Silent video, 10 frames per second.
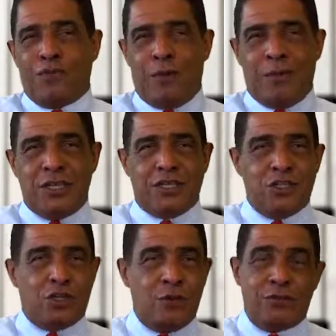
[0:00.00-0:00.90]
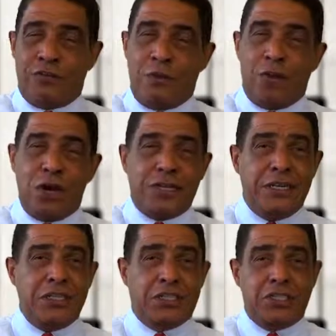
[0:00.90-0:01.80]
from us in terms of a
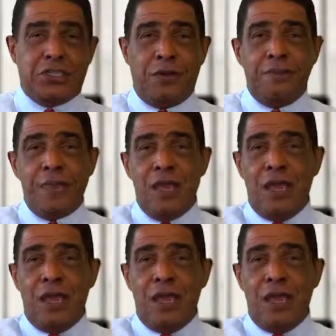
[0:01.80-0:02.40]
marketing system.